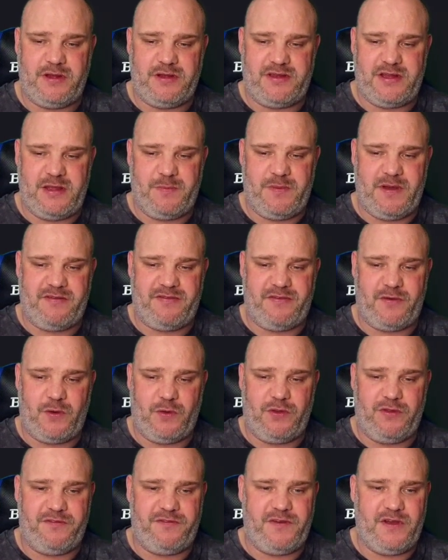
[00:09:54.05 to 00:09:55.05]
debuff
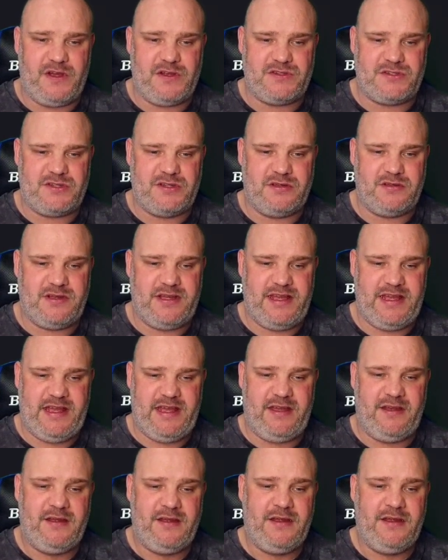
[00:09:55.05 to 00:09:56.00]
on the first hit,